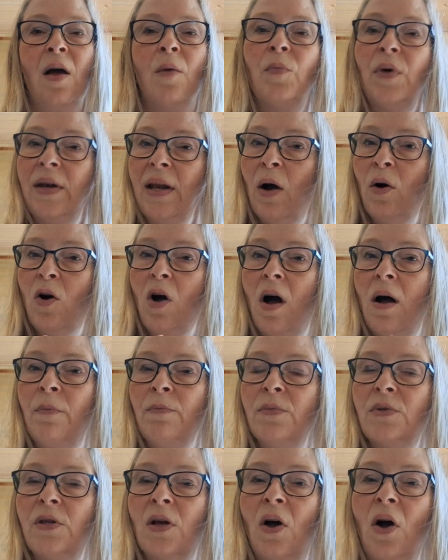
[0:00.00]
But now
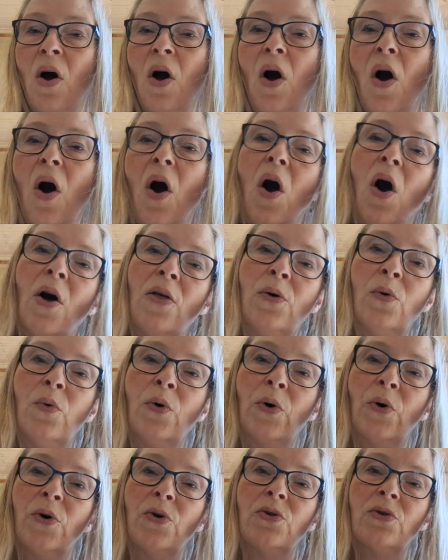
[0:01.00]
comes other
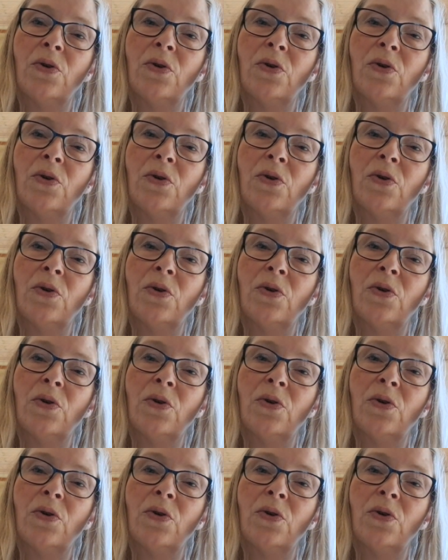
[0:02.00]
words,